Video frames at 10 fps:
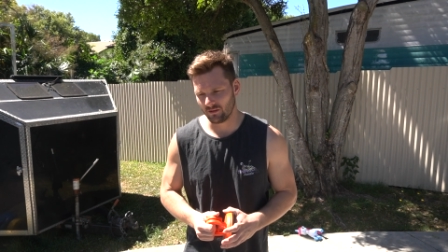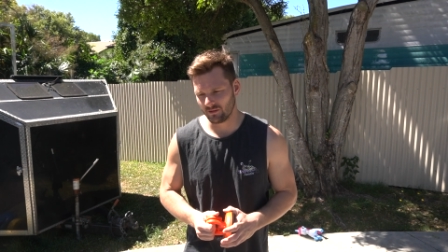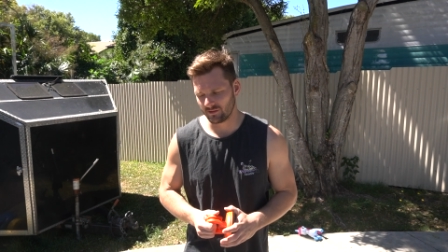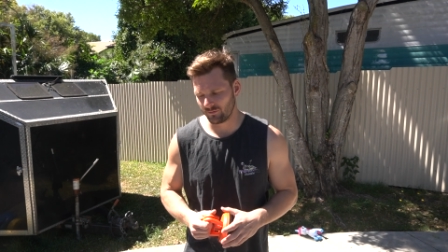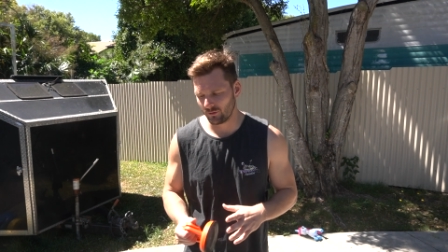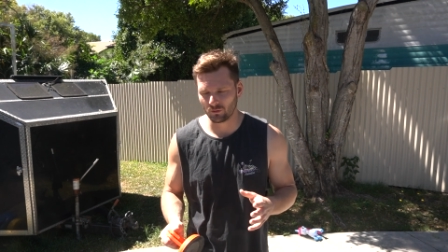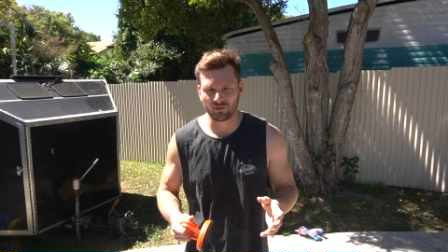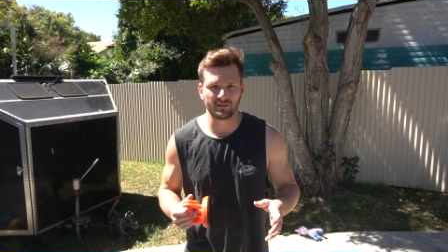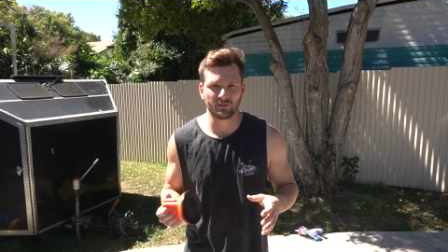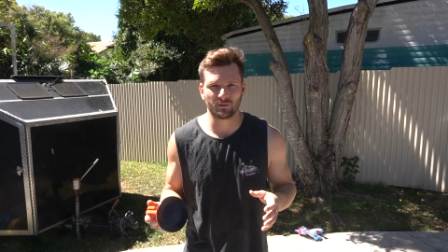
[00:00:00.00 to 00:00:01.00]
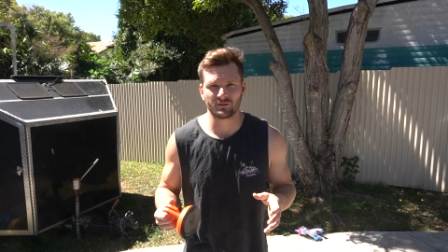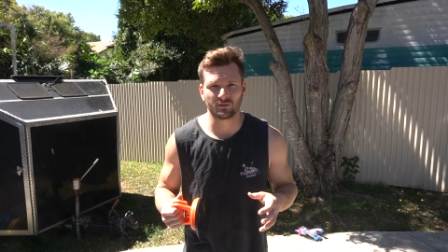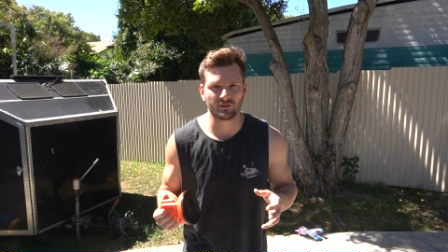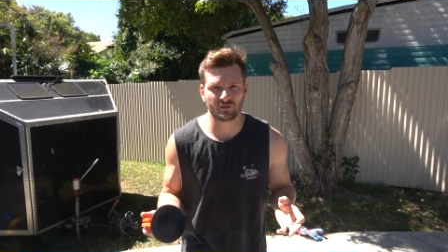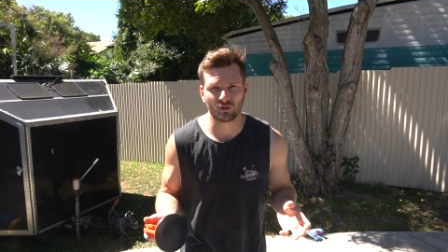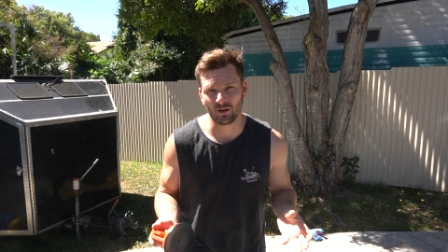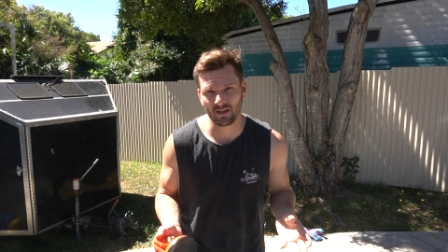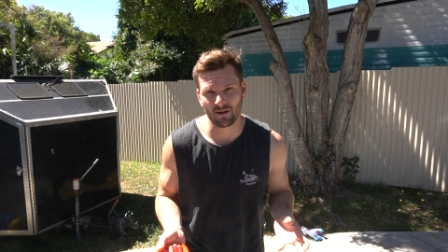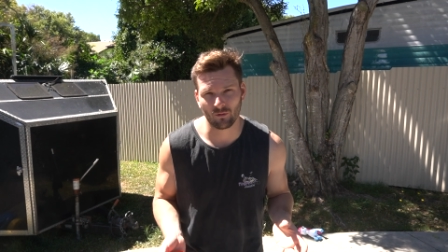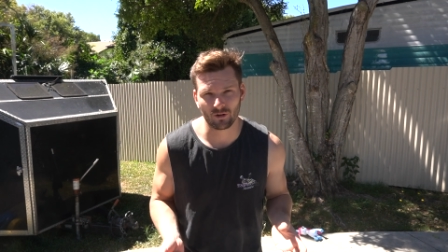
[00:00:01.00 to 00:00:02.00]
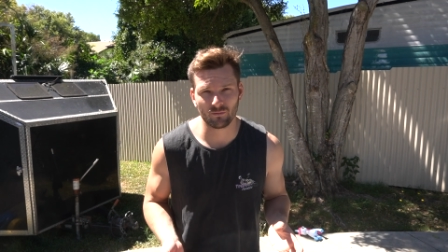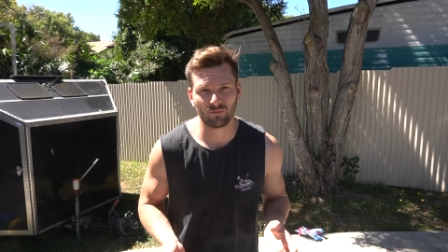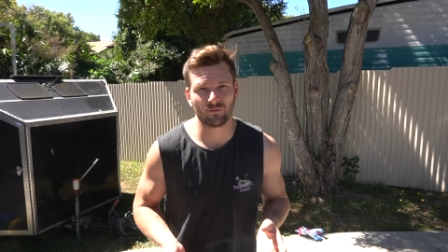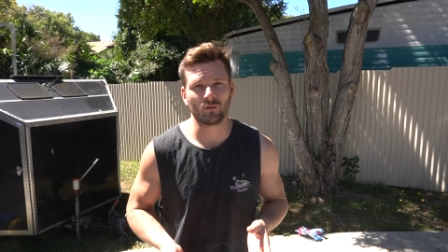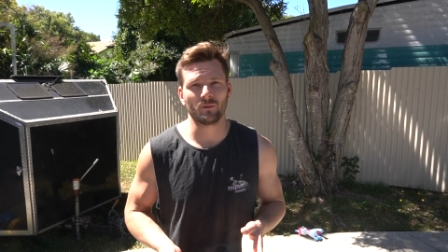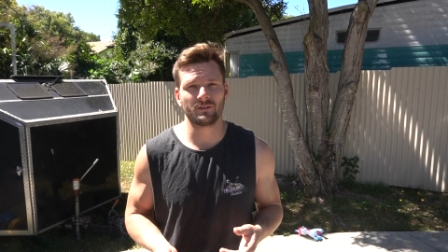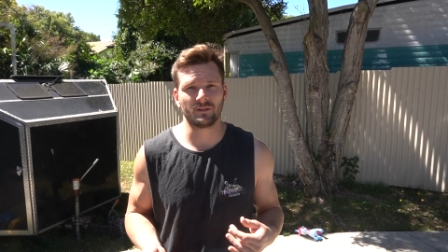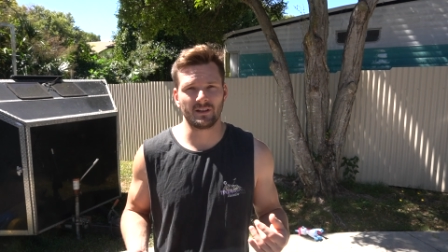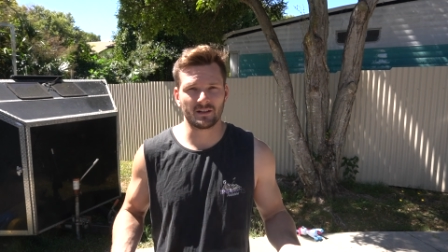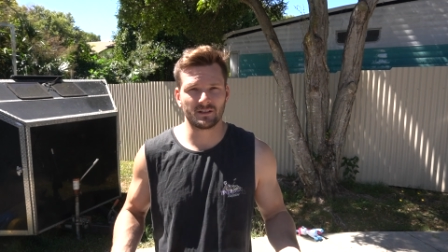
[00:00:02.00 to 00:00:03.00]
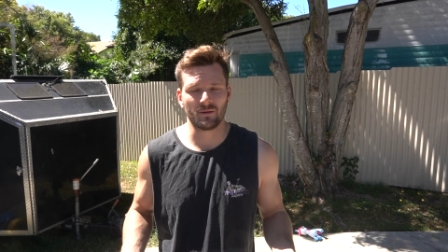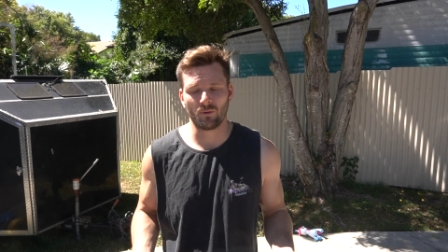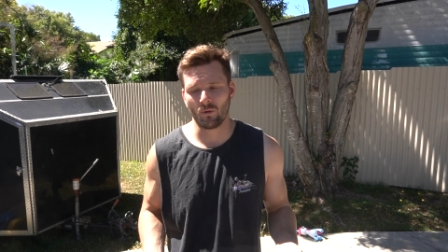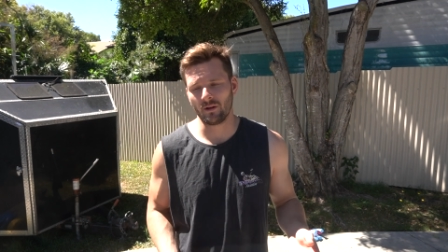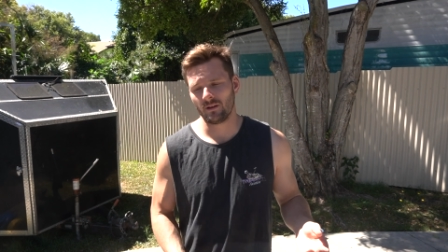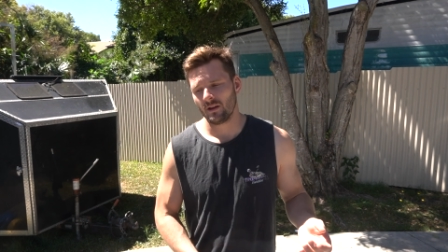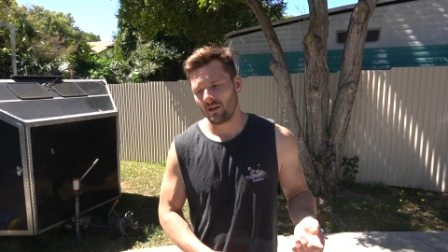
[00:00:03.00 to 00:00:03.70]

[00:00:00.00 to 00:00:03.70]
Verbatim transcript: there's a few little things I want to sort of just tidy up on it before we sort of get to that point.